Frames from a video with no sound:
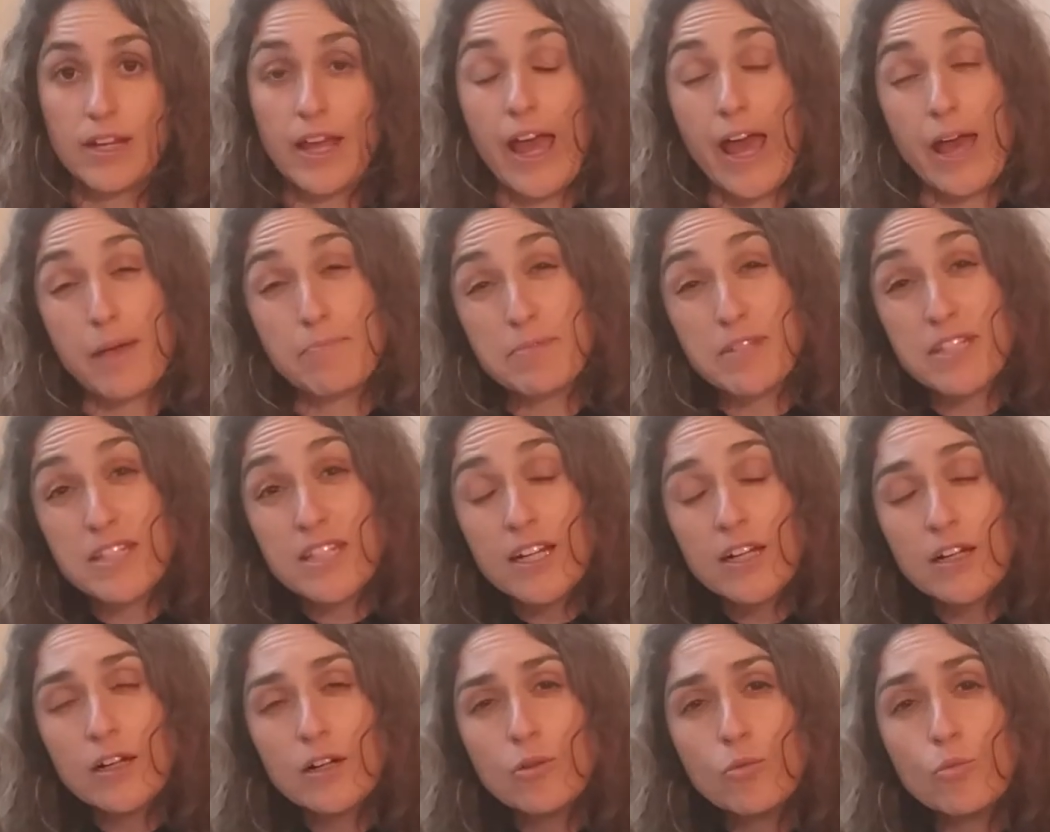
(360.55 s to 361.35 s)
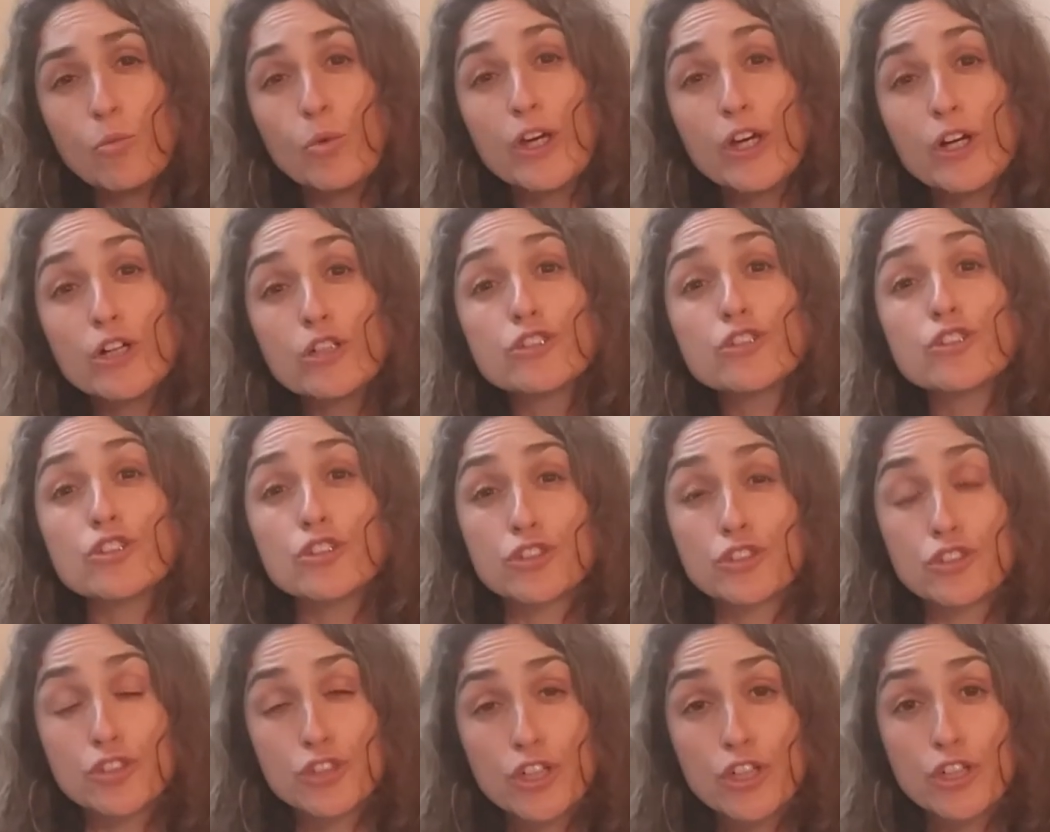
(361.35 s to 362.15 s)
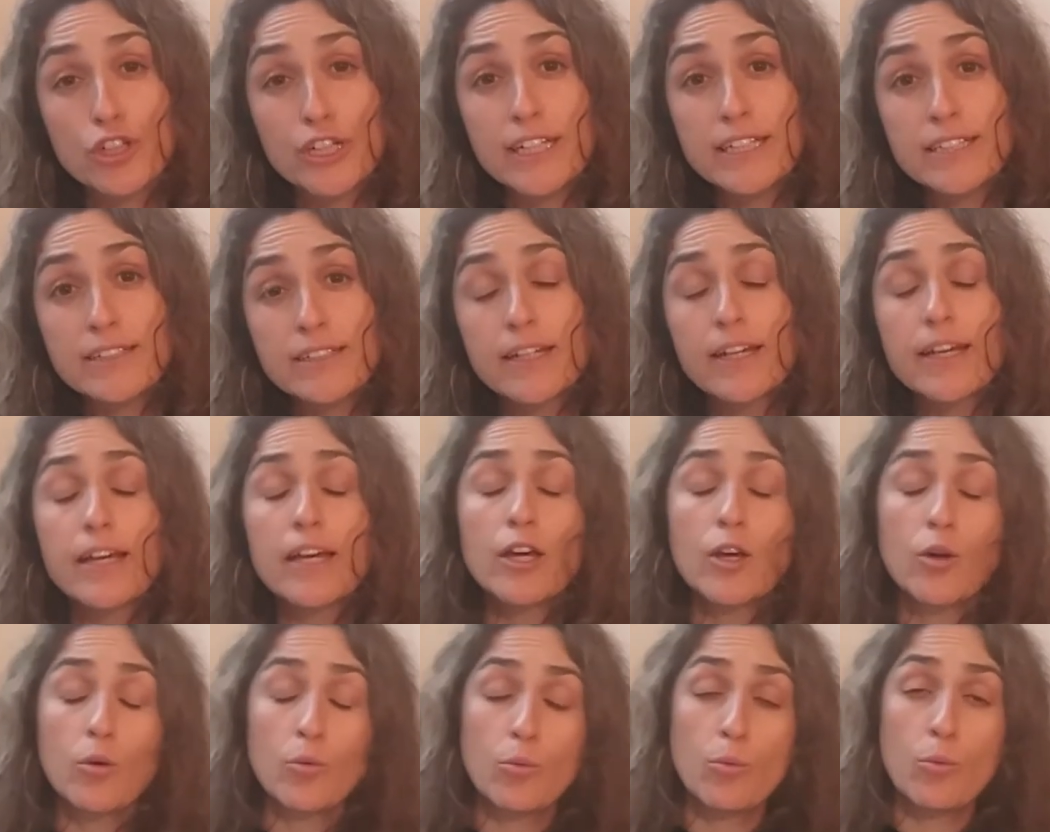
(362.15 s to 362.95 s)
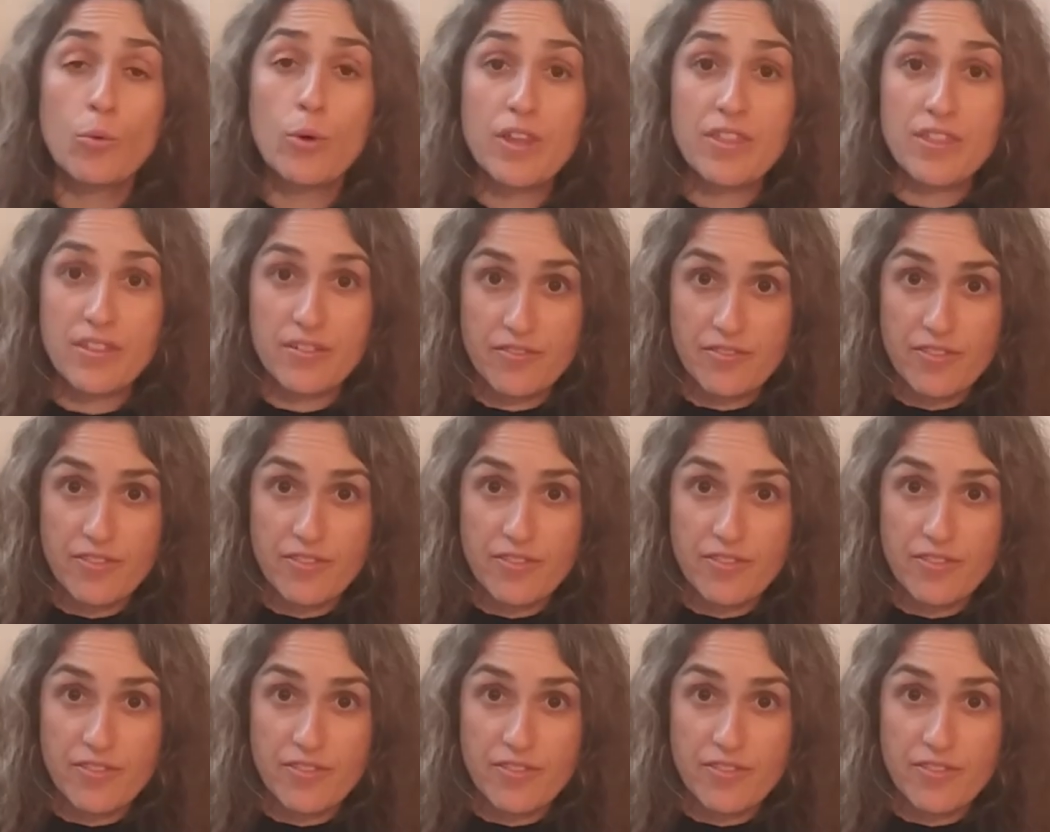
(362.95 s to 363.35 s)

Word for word: Epsilon, we also saw it with the